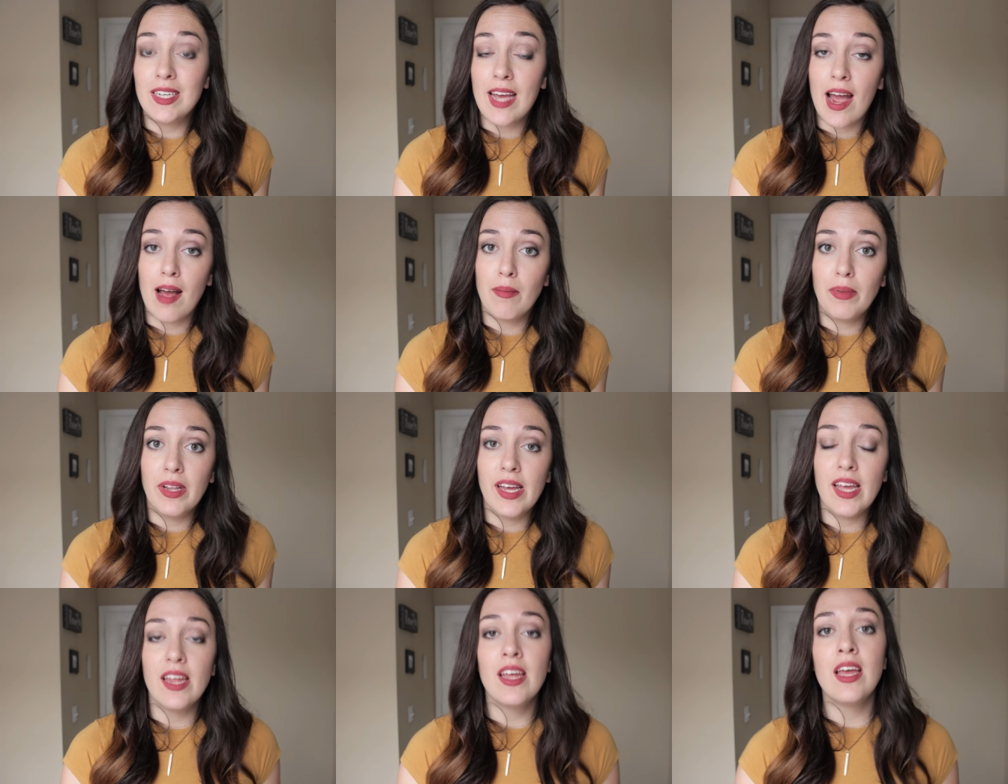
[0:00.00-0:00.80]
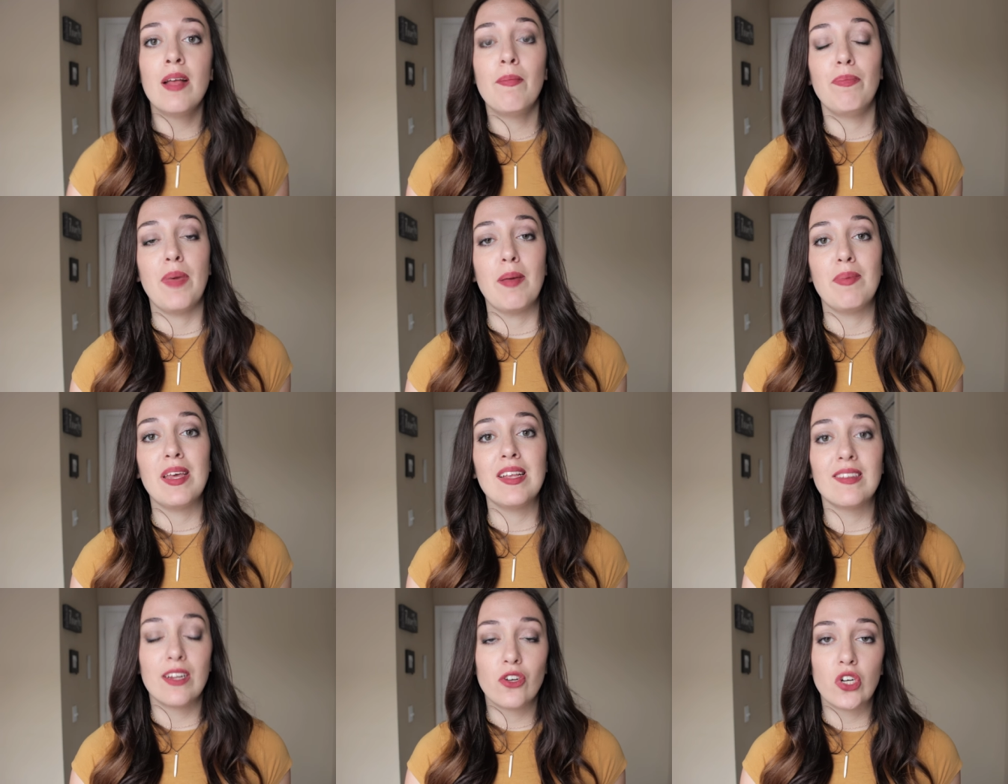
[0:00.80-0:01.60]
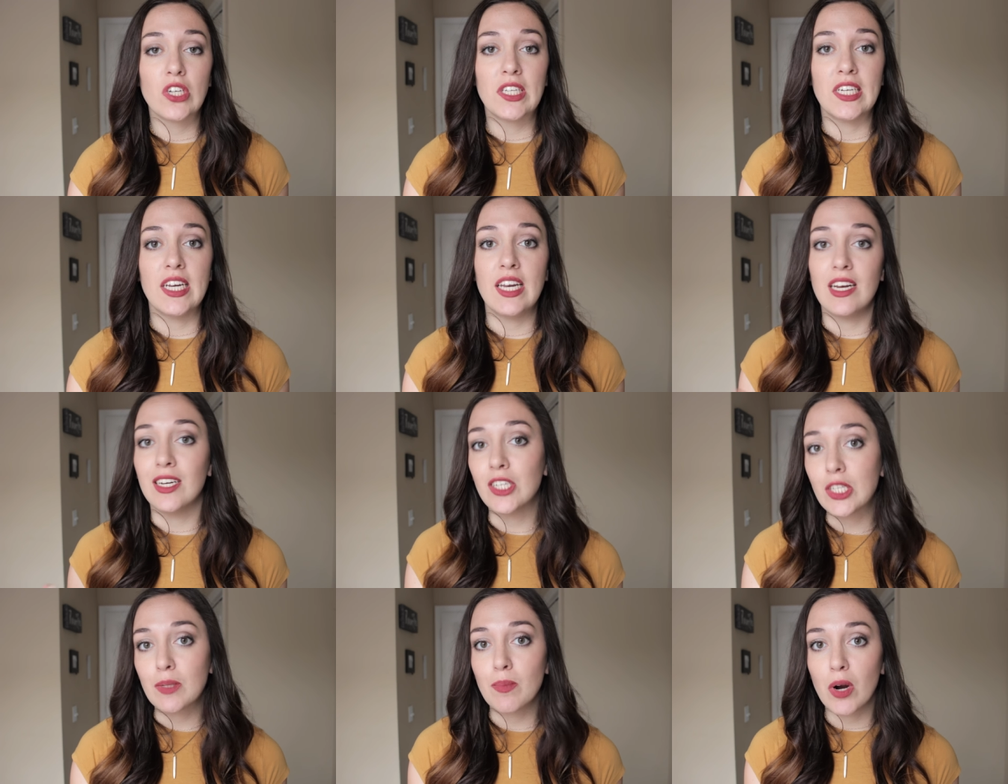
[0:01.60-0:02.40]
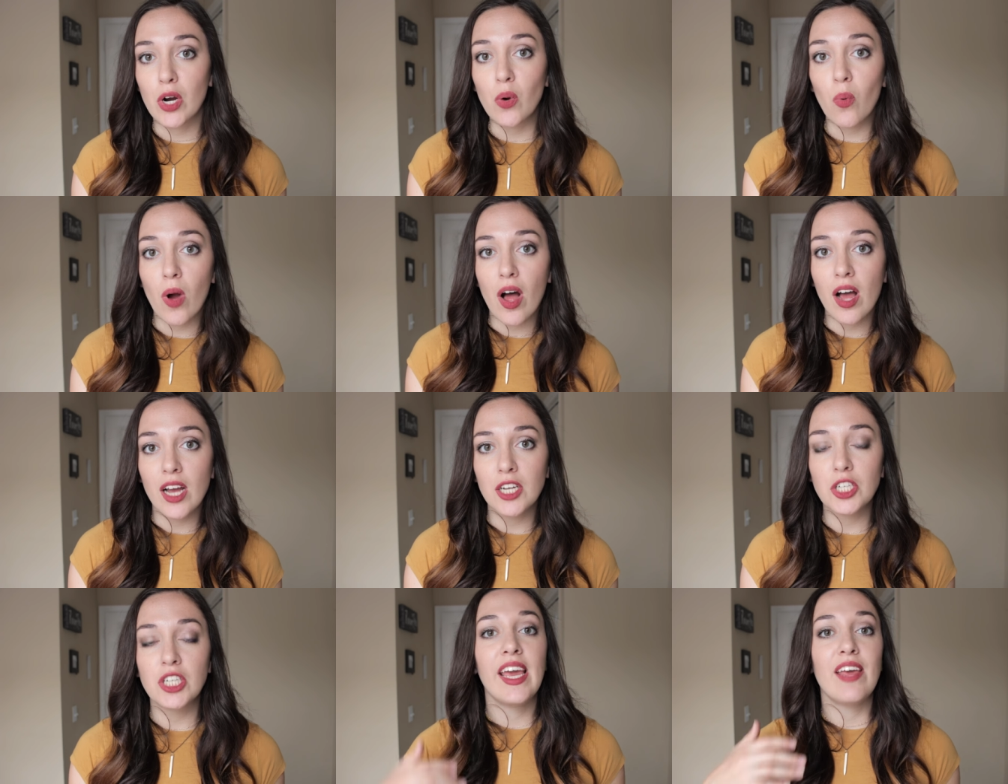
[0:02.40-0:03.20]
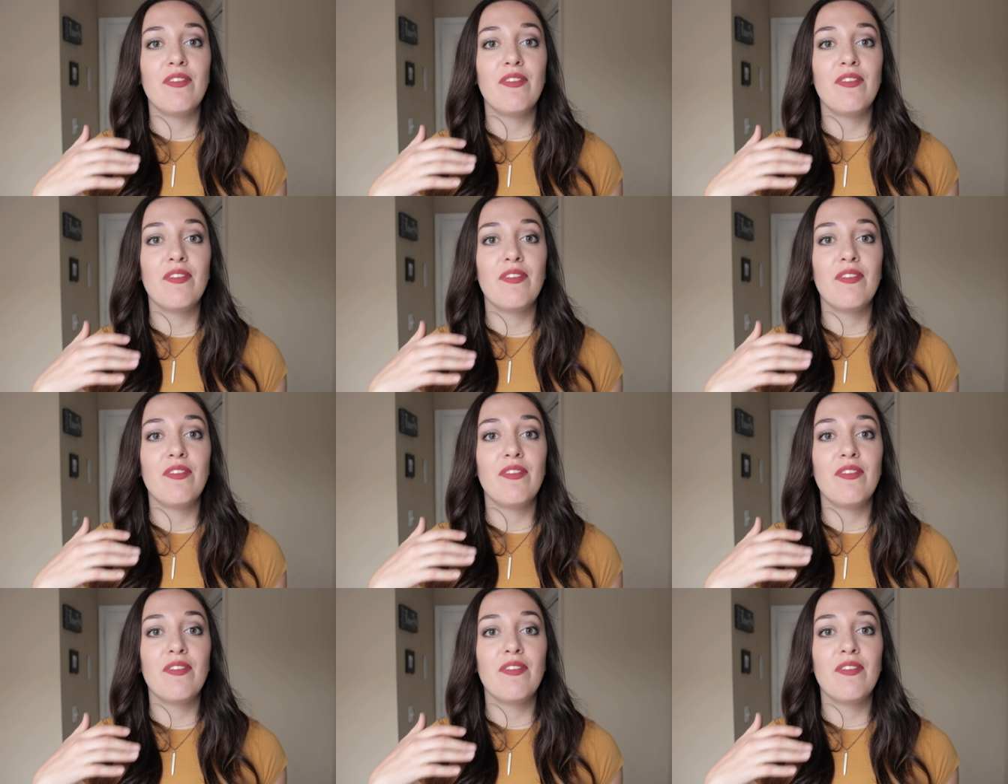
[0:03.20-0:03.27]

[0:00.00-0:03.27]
a tablet. Maybe he's interested in a smartwatch.